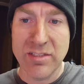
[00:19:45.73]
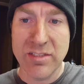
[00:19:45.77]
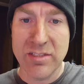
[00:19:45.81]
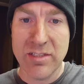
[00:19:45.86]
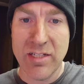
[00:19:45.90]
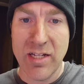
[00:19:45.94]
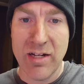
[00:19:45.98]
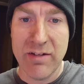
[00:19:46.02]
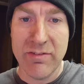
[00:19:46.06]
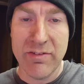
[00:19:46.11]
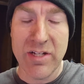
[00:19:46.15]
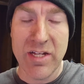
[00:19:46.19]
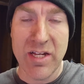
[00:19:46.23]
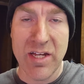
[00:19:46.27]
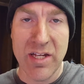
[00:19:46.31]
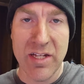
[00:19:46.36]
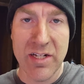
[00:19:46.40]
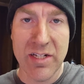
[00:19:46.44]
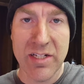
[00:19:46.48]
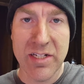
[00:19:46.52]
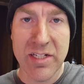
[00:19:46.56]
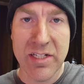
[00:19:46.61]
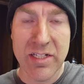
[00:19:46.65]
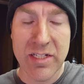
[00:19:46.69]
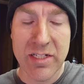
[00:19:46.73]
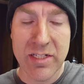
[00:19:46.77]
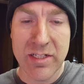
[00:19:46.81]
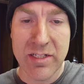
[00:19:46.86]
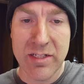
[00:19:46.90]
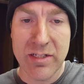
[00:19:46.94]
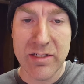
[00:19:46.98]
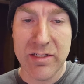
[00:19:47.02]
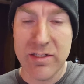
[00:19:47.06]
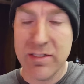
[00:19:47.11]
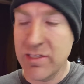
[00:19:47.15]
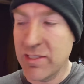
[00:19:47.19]
I just haven't
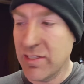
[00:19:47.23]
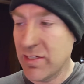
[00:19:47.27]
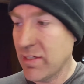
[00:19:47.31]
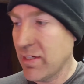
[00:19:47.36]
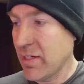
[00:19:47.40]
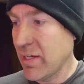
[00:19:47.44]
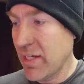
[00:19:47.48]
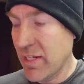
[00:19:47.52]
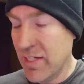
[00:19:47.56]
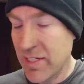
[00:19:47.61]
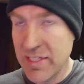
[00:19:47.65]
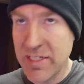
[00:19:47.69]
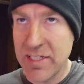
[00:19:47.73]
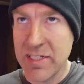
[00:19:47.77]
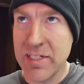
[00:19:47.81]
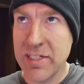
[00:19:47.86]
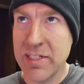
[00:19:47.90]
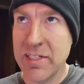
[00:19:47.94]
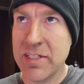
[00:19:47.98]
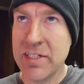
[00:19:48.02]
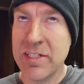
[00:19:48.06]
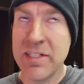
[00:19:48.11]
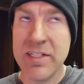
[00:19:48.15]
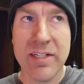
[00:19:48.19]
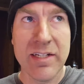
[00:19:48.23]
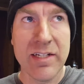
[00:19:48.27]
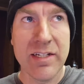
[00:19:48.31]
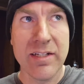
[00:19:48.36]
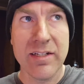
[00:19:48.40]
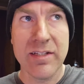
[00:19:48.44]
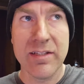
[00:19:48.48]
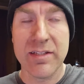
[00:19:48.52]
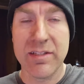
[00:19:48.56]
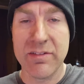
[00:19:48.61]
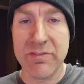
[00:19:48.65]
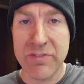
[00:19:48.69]
edited
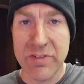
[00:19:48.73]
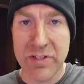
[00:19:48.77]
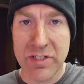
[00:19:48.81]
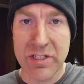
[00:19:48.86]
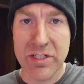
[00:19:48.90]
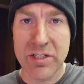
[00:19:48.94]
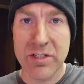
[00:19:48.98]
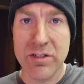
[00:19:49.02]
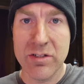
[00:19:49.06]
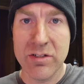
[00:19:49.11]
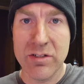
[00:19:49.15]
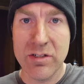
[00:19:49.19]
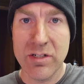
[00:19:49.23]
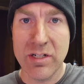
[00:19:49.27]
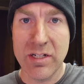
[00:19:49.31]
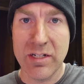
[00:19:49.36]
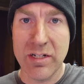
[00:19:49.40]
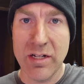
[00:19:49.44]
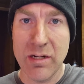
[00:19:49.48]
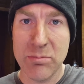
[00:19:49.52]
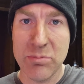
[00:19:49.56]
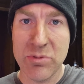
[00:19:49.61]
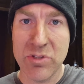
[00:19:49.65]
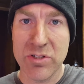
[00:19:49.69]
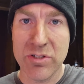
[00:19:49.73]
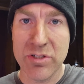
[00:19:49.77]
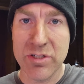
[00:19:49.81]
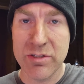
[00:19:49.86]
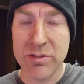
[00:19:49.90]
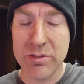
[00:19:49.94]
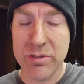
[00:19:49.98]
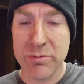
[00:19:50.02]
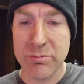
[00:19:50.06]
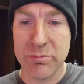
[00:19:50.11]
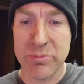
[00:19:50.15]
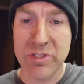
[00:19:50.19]
the video and
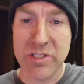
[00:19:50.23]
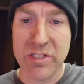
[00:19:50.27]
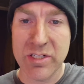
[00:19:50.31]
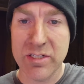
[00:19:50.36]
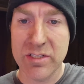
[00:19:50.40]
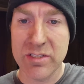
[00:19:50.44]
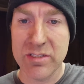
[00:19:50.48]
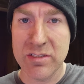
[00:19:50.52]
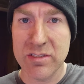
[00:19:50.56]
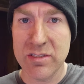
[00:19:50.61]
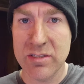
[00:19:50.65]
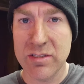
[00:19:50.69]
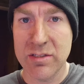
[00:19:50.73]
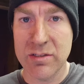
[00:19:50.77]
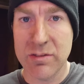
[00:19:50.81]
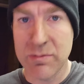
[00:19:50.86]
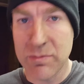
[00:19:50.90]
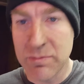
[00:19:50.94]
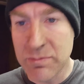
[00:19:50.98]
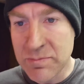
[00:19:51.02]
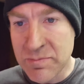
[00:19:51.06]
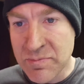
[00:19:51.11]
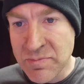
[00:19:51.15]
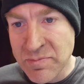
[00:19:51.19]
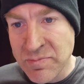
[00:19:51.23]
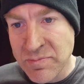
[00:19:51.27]
uploaded it, because